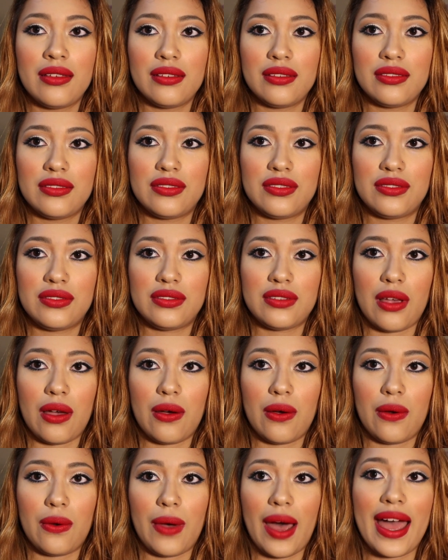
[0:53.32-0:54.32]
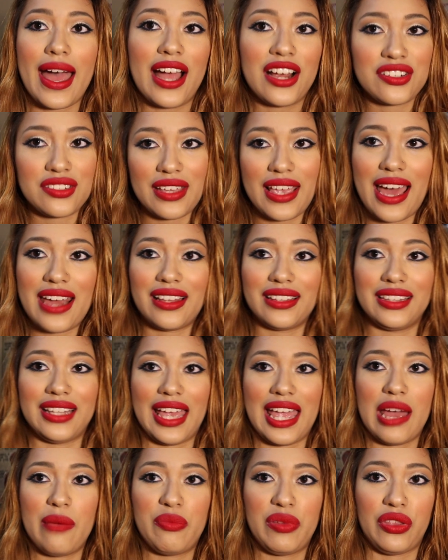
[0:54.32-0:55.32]
So I actually had a
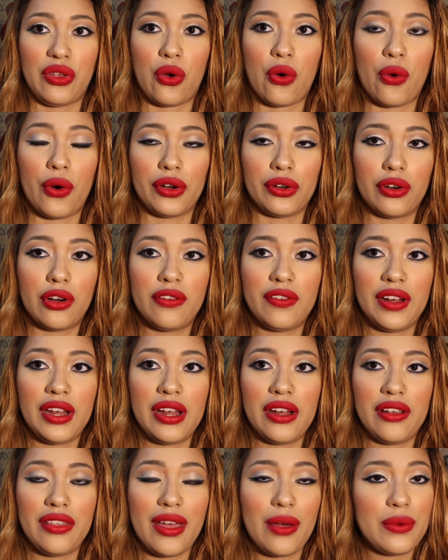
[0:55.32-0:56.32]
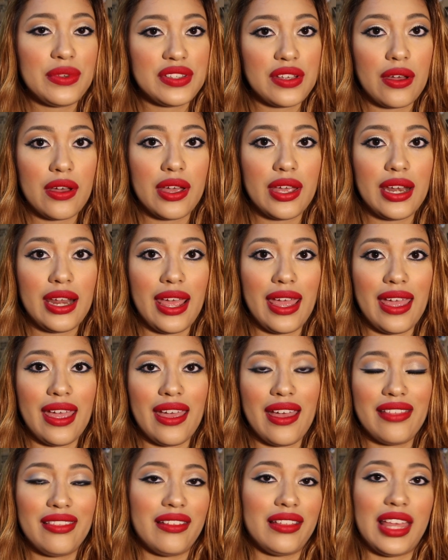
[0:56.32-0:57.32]
lamp in the corner over here that was on,
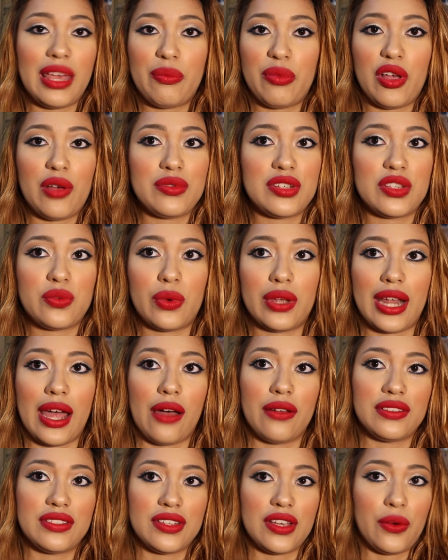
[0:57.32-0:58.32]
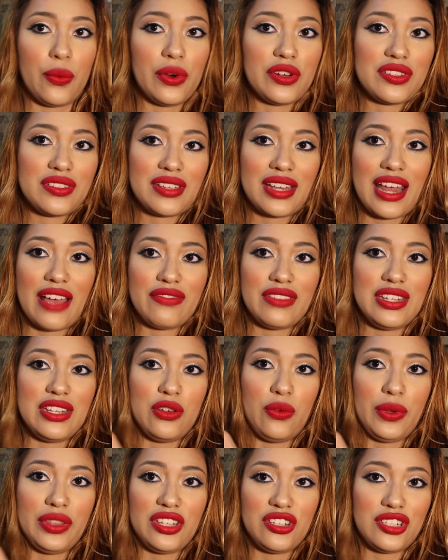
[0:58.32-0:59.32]
and the light bulb just went out, so we're just gonna have to
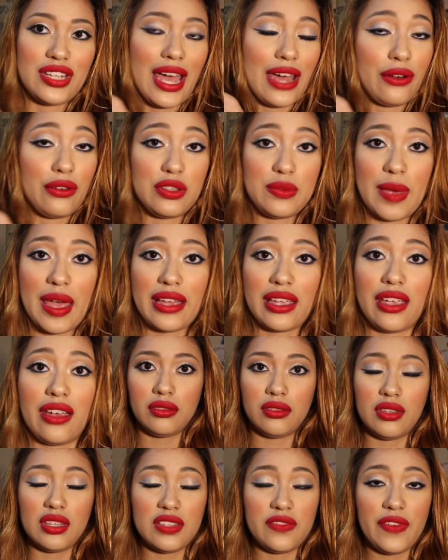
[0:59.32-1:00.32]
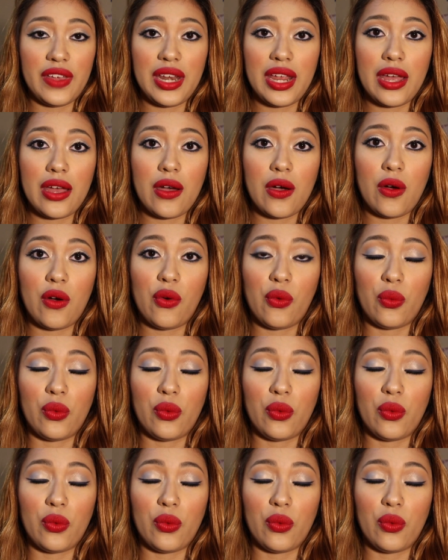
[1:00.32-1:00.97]
deal with the shadows back here. This video